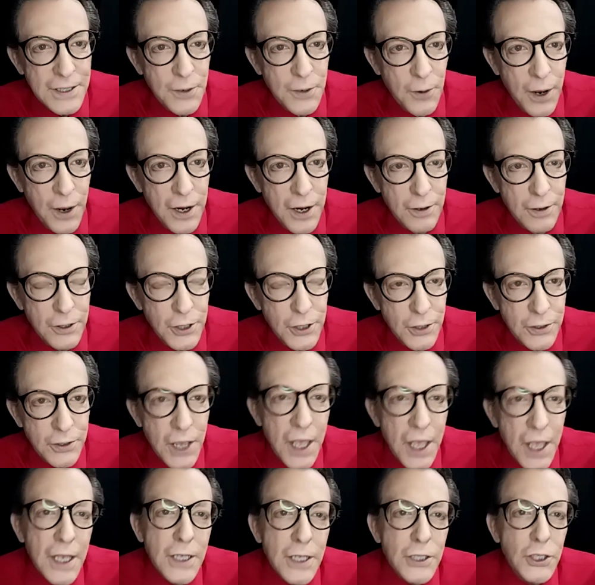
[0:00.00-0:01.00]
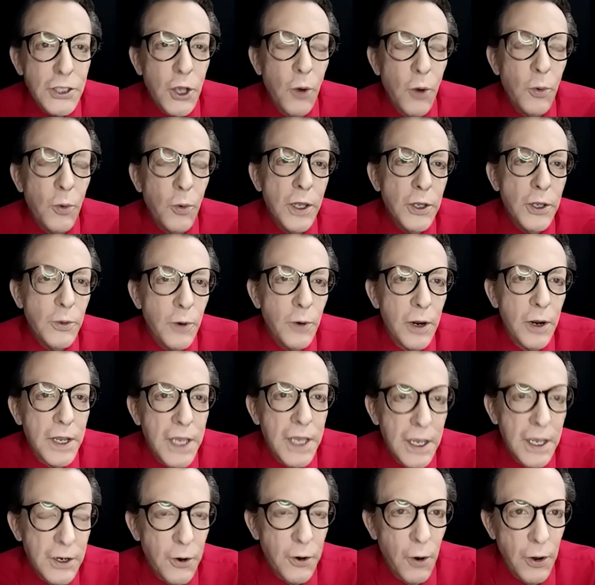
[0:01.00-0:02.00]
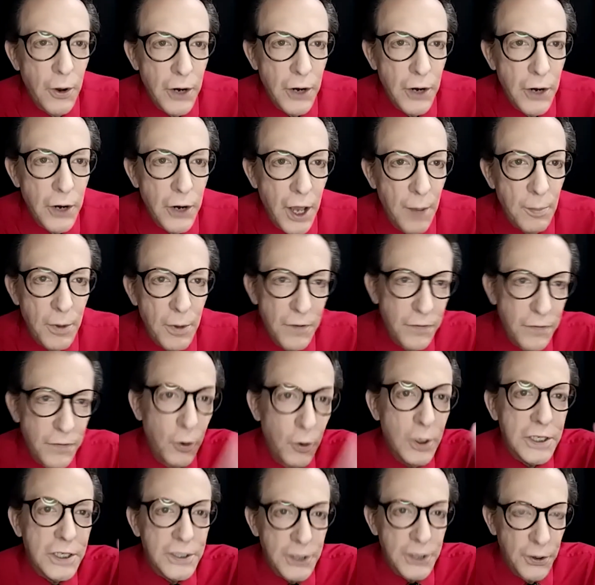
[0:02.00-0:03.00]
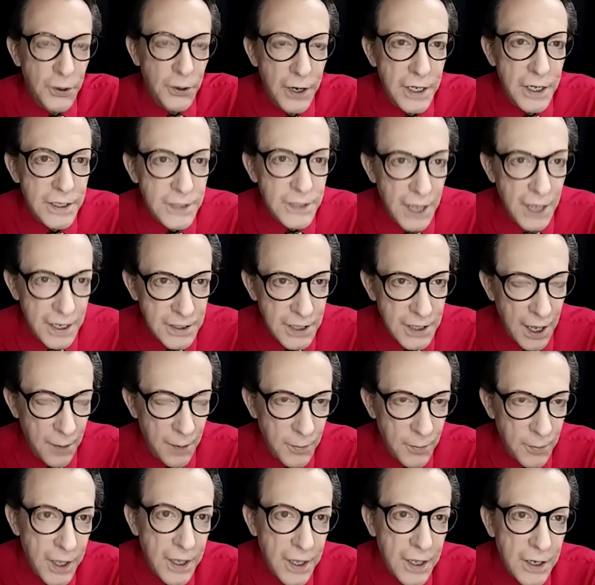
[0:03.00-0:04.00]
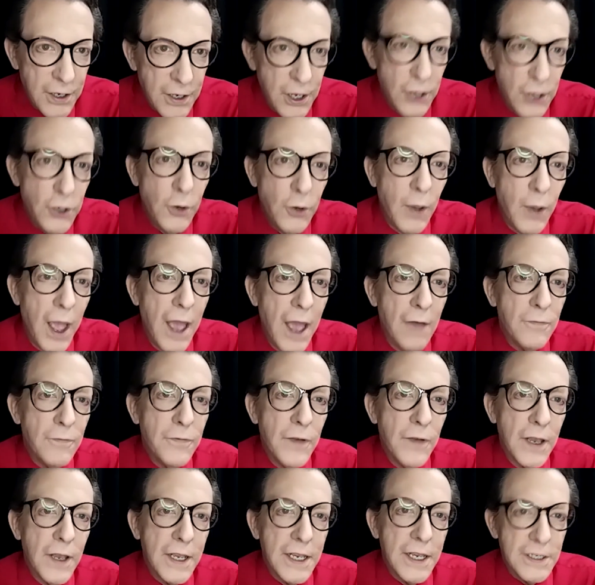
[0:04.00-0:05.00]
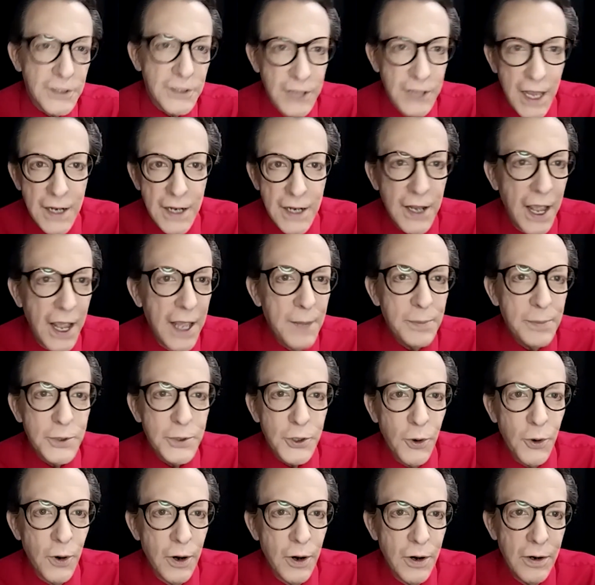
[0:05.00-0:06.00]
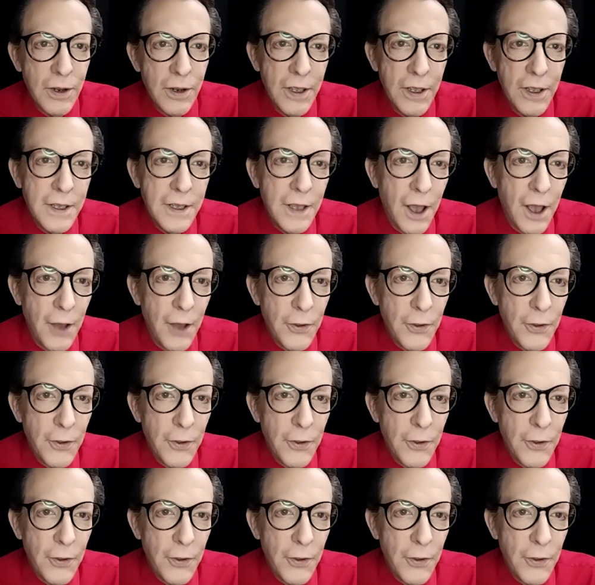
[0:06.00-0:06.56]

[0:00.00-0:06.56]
radio shows. So when you were a kid growing up before Sirius XM, did you have cassette tapes or other